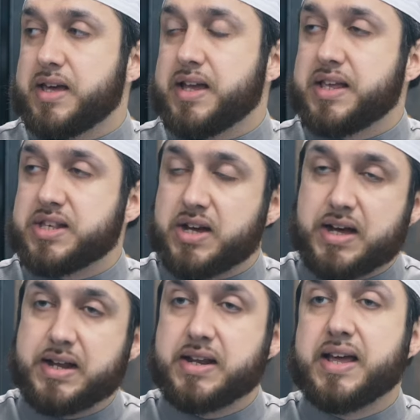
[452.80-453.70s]
in his
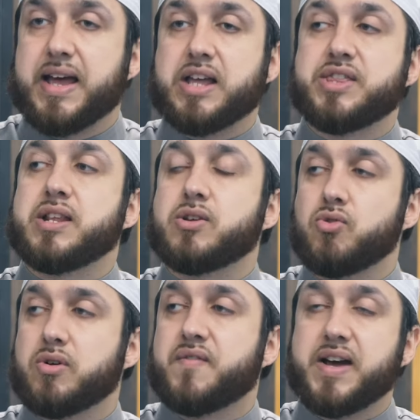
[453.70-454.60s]
heart and then
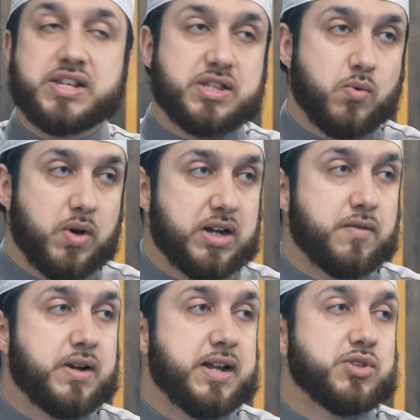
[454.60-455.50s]
glorifies the word
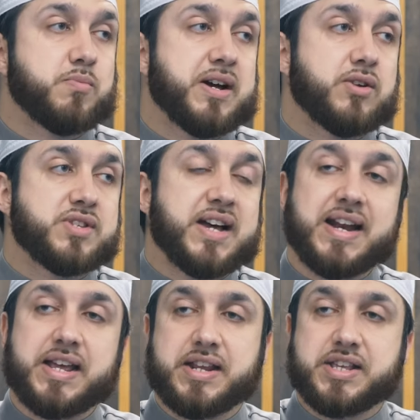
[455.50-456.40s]
of Allah subhanahu wa
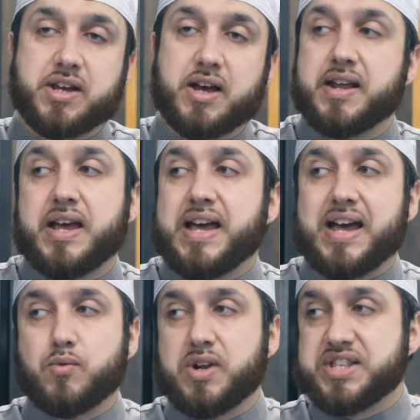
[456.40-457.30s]
ta'ala in his heart.
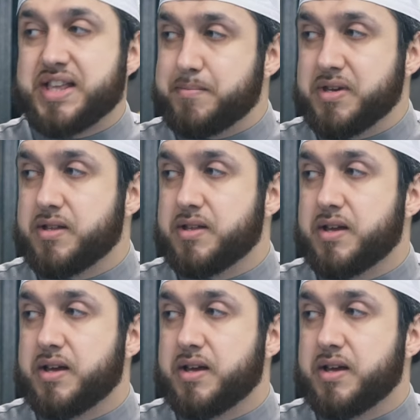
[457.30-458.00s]
And what does that mean?